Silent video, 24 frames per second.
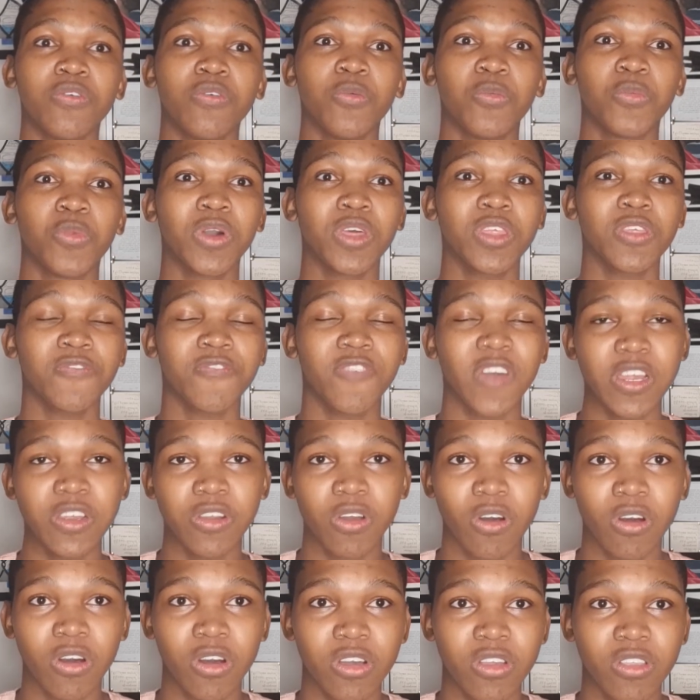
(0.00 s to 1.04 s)
with fine
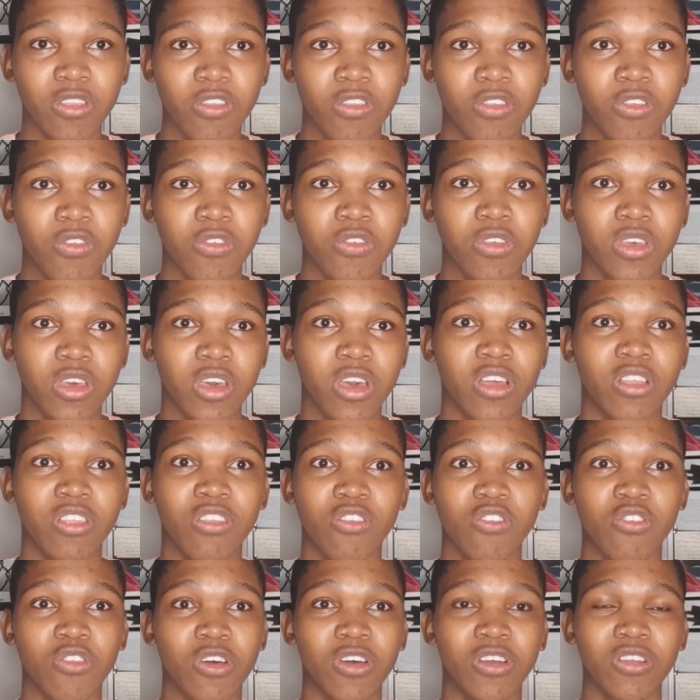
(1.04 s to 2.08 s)
arts, it's
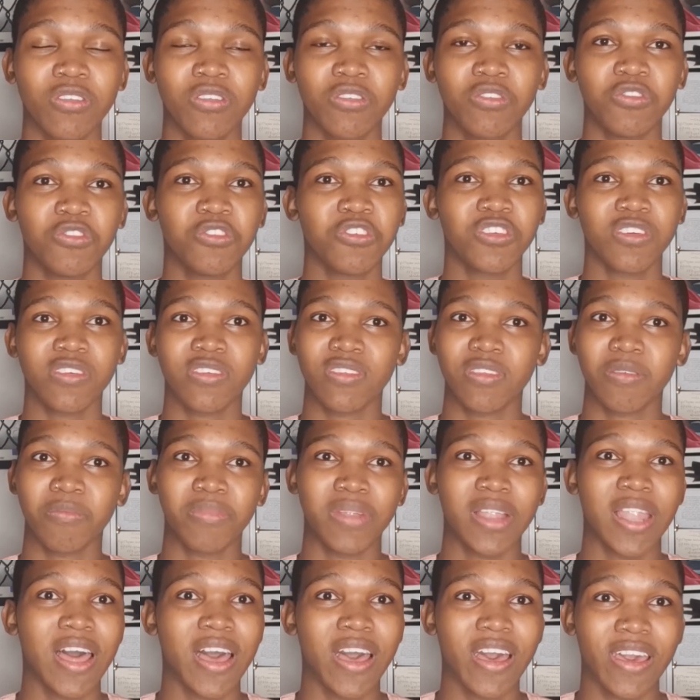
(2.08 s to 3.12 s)
not you just
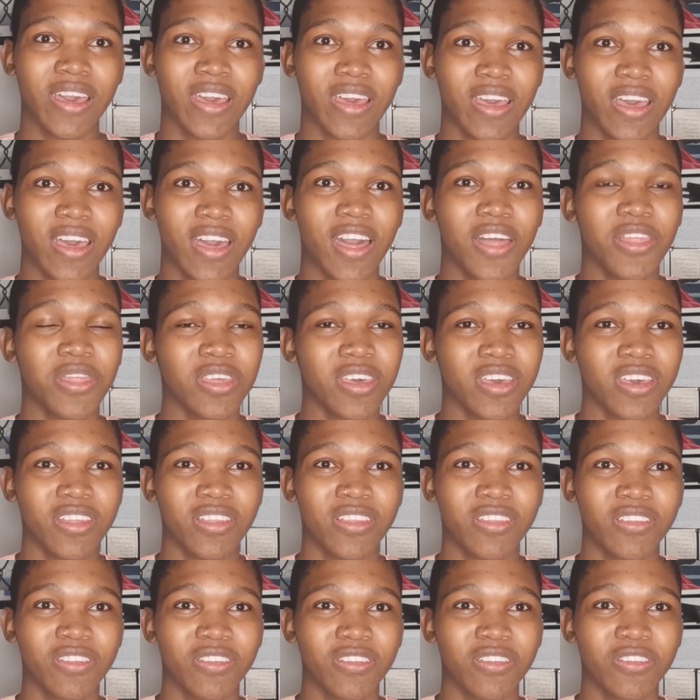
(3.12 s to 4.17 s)
apply and
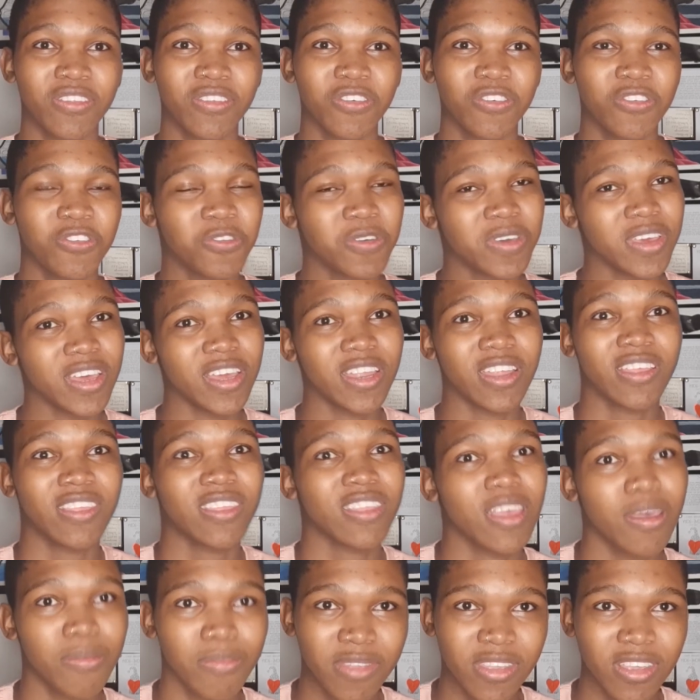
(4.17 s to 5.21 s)
then you get
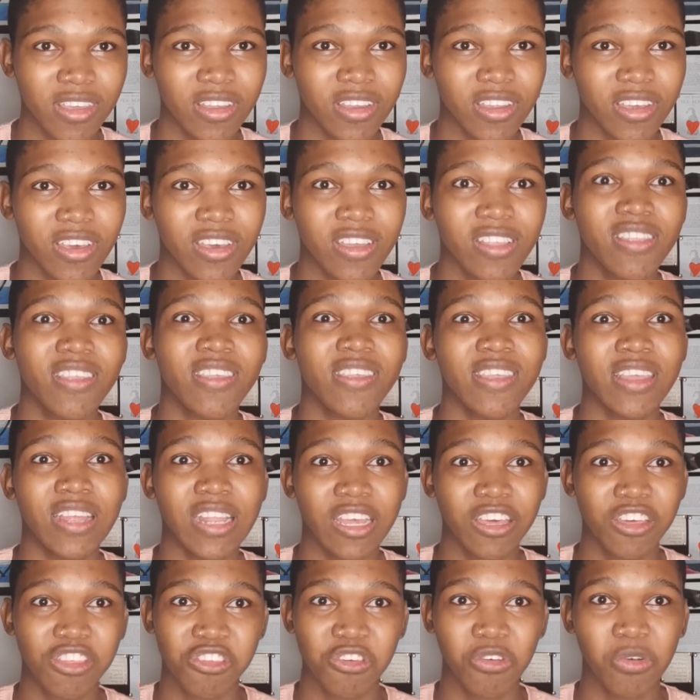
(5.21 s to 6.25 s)
accepted. It's a
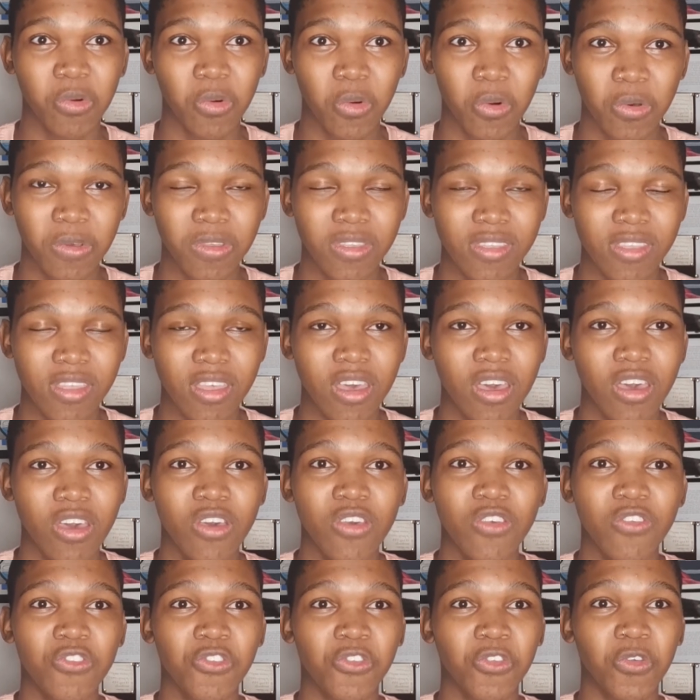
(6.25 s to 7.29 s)
selection course.
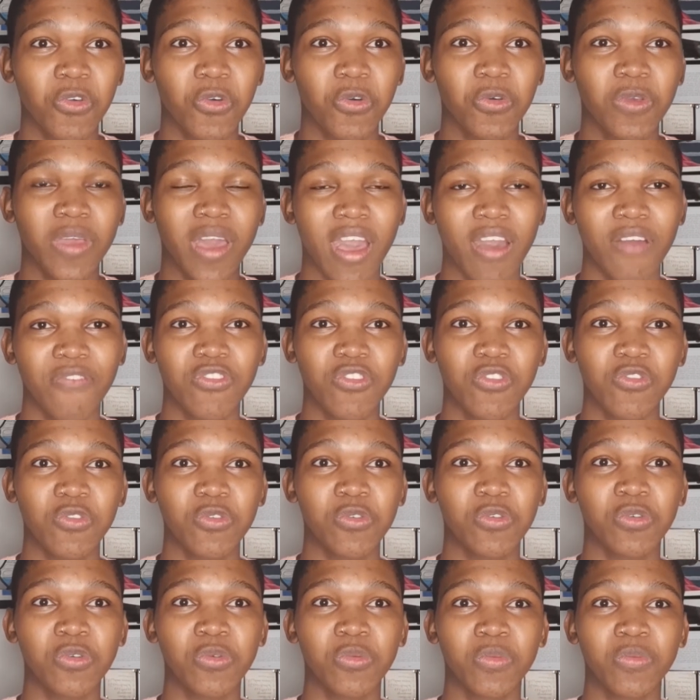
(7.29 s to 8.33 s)
So you have to
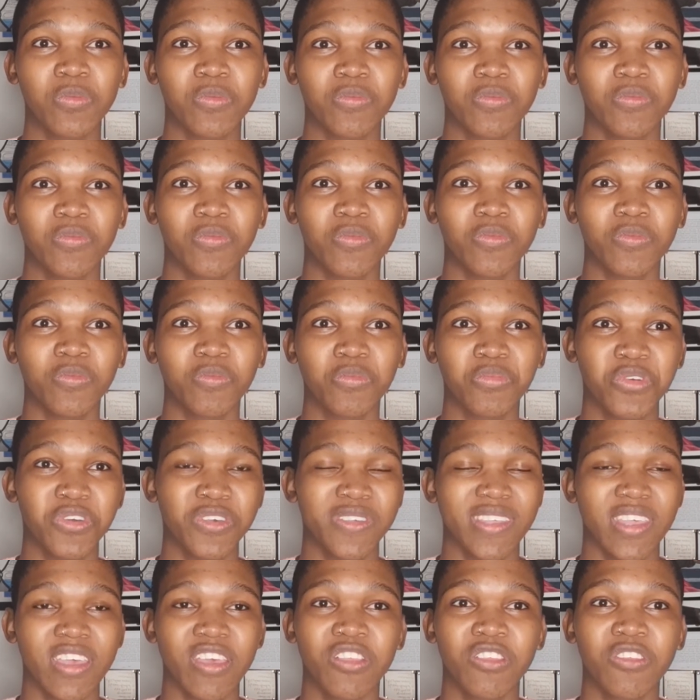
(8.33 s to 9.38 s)

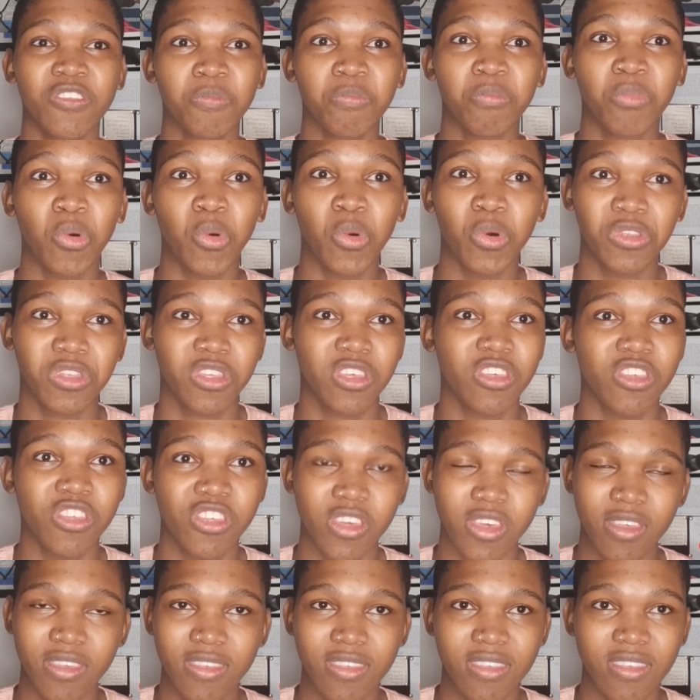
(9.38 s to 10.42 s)
present more than
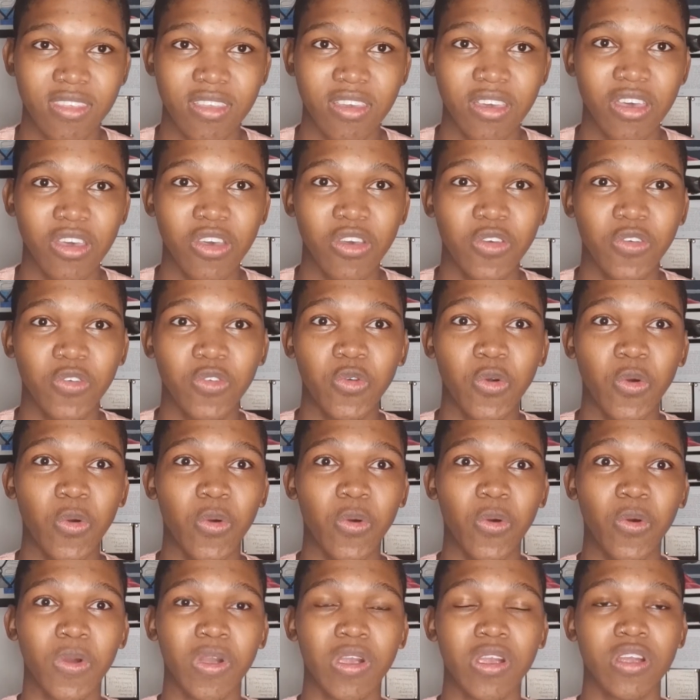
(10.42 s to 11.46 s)
just
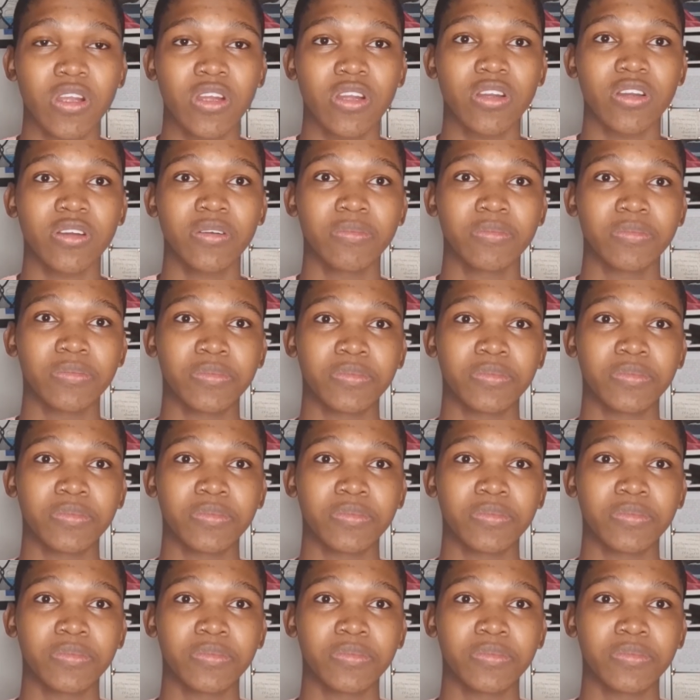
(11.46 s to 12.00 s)
your